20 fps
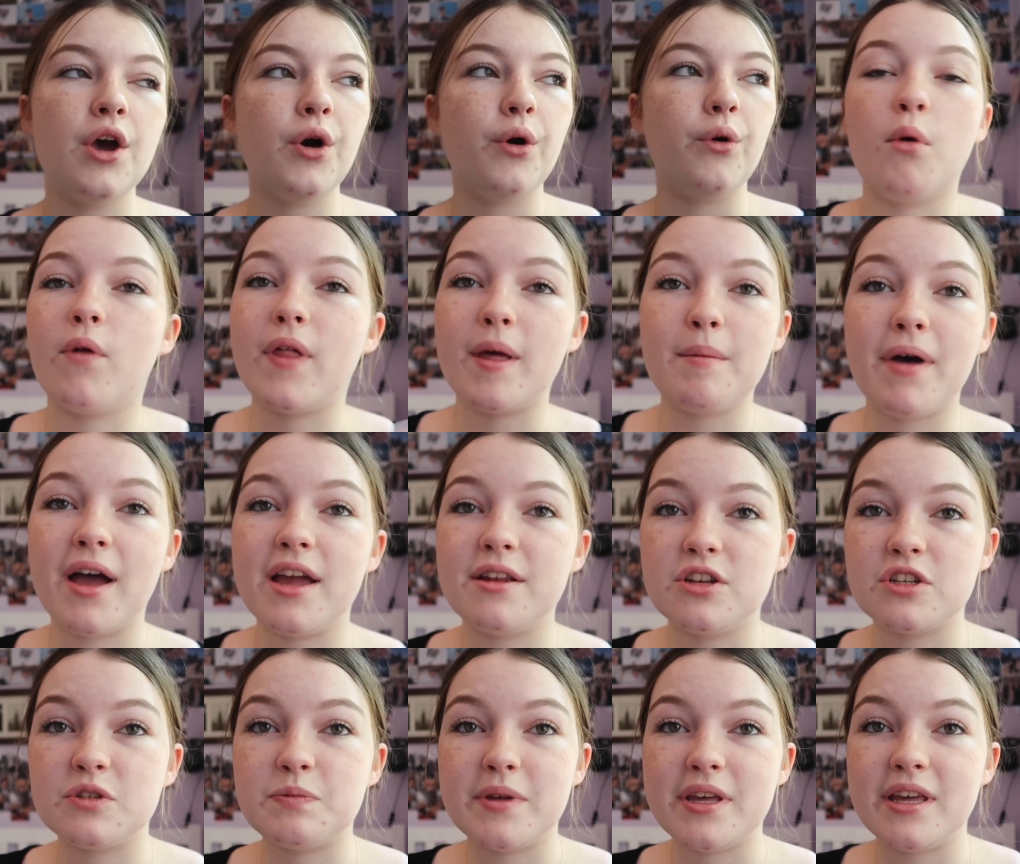or there might
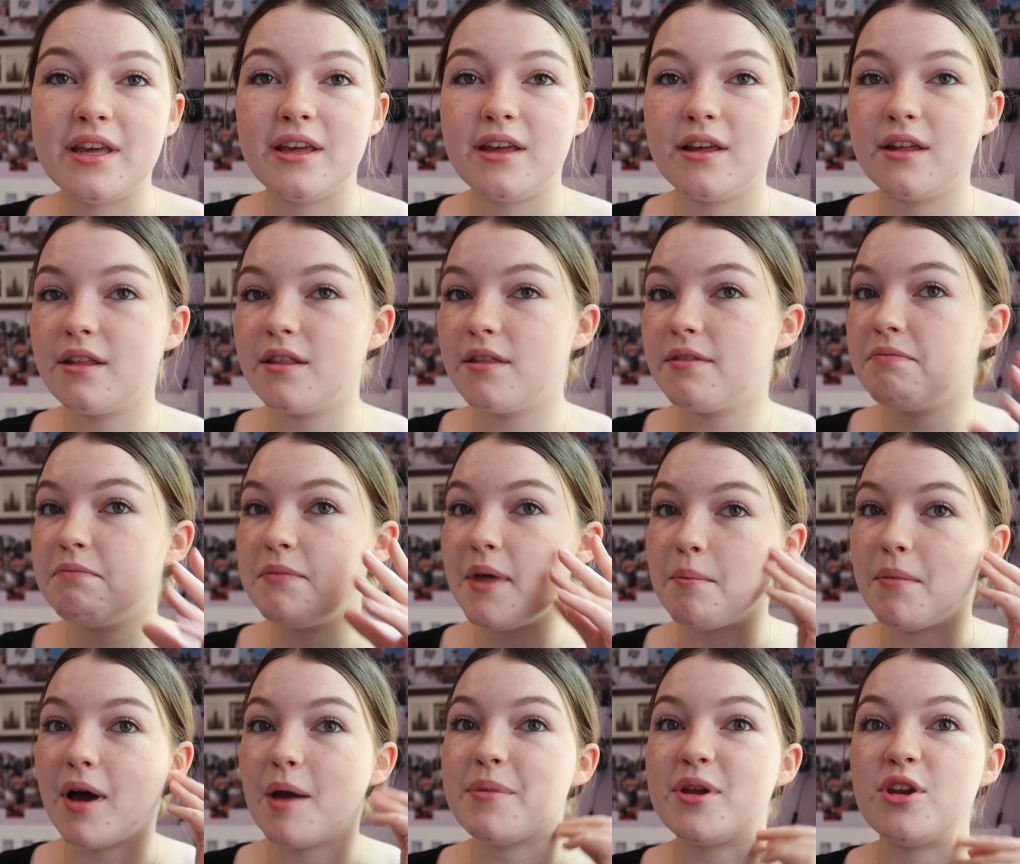
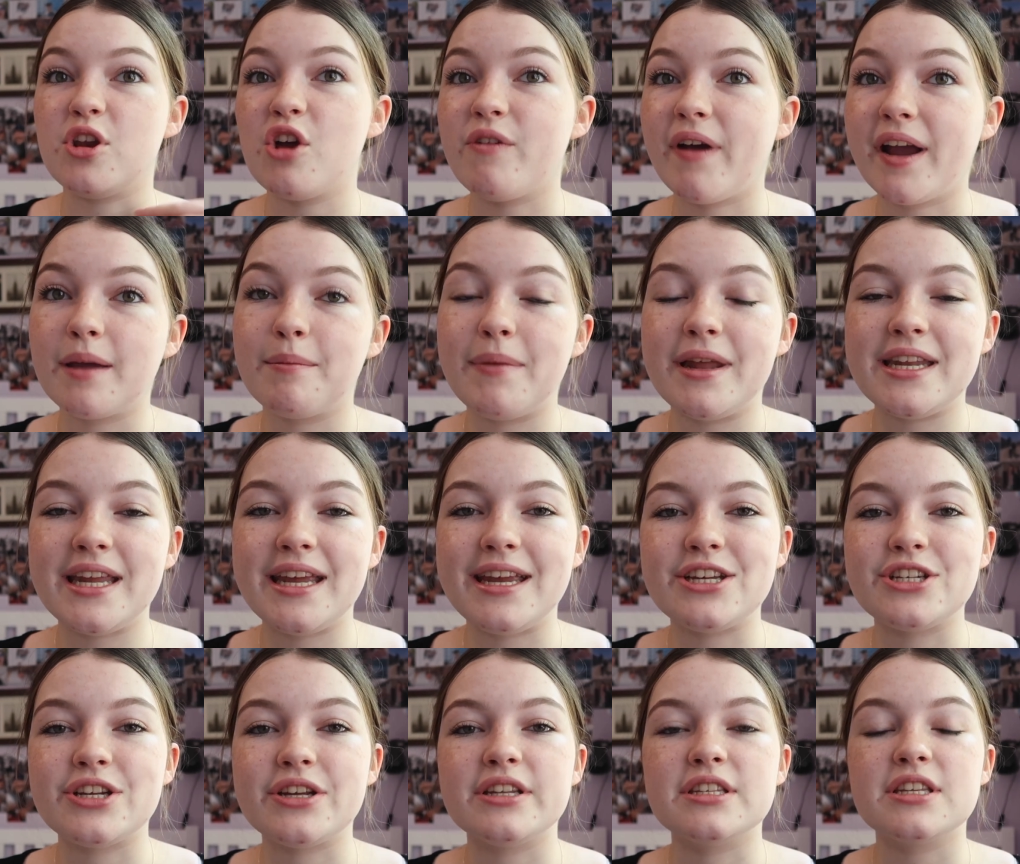be no
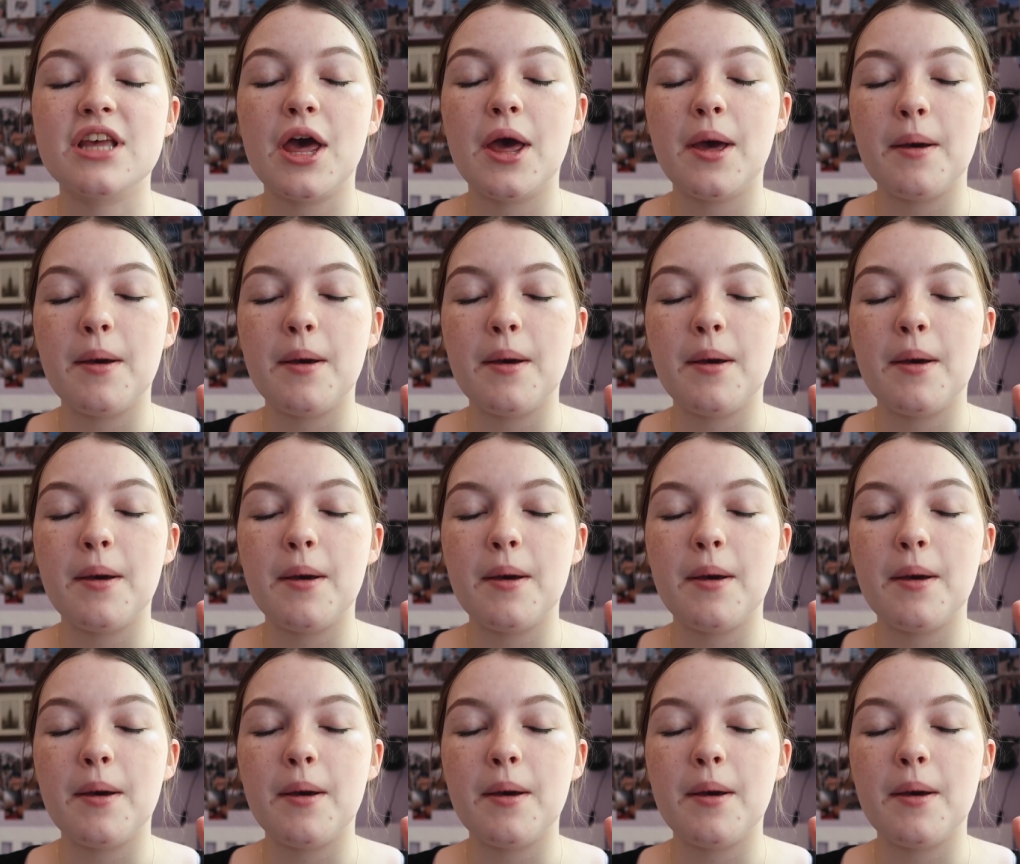recommendations,